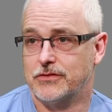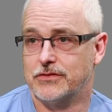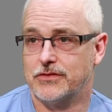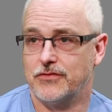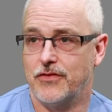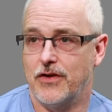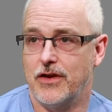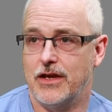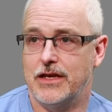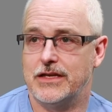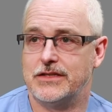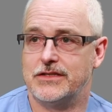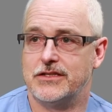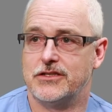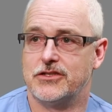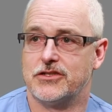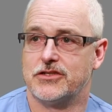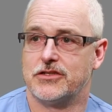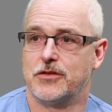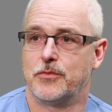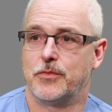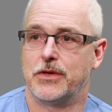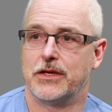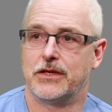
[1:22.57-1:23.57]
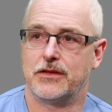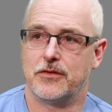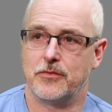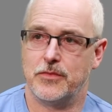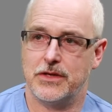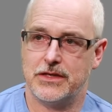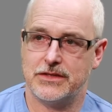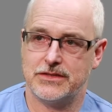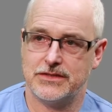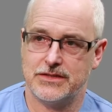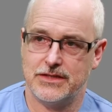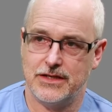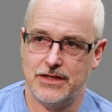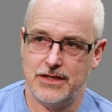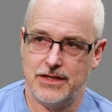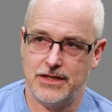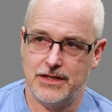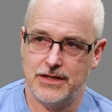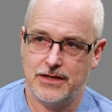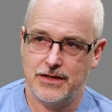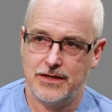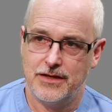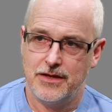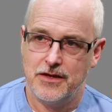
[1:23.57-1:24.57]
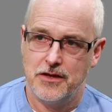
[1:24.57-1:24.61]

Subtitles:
It's very easy just to pick the big city.